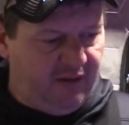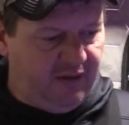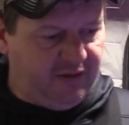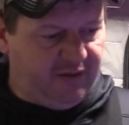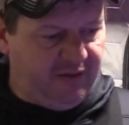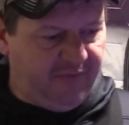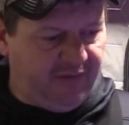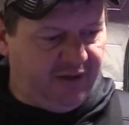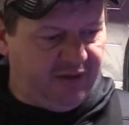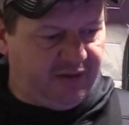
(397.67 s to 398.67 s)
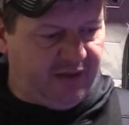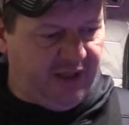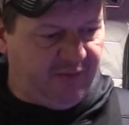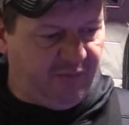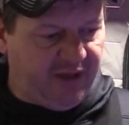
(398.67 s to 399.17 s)
it's definitely a good
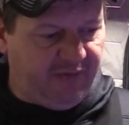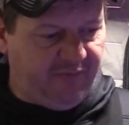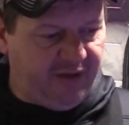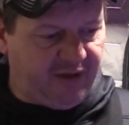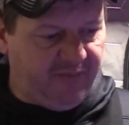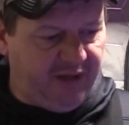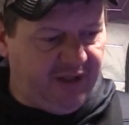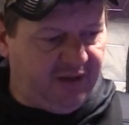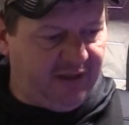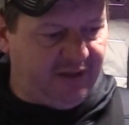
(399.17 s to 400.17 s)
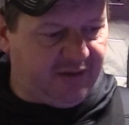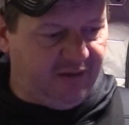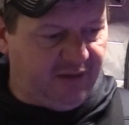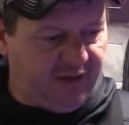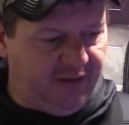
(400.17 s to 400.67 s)
sign when we got fish coming in, at least
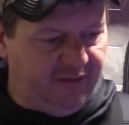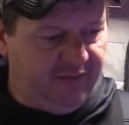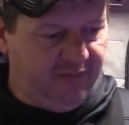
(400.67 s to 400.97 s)
looking.